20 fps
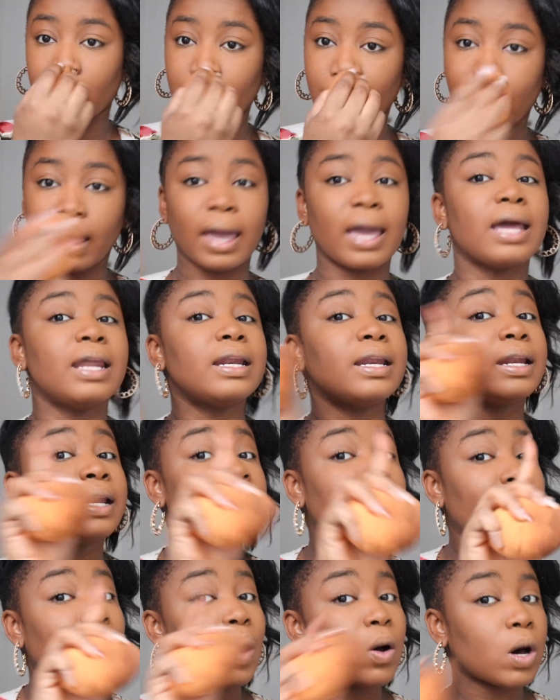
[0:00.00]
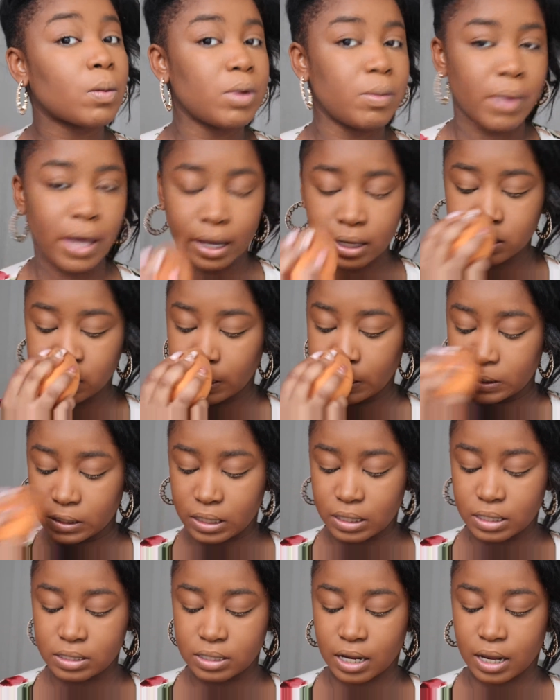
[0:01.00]
Okay, and now I'll be back,
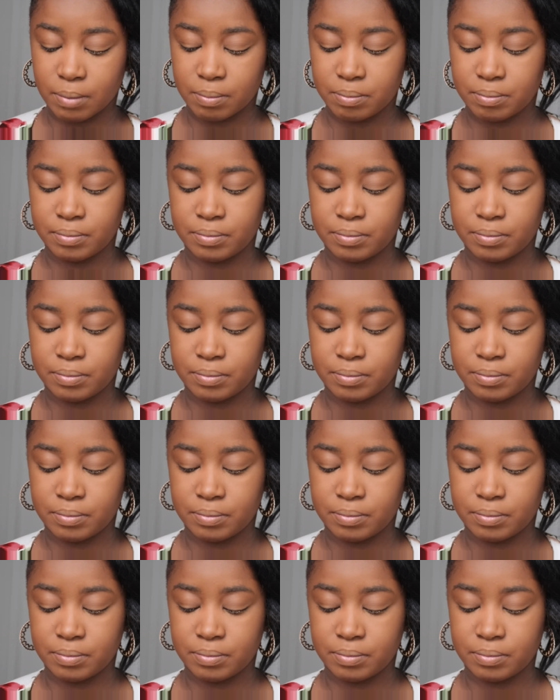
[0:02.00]
seriously this time.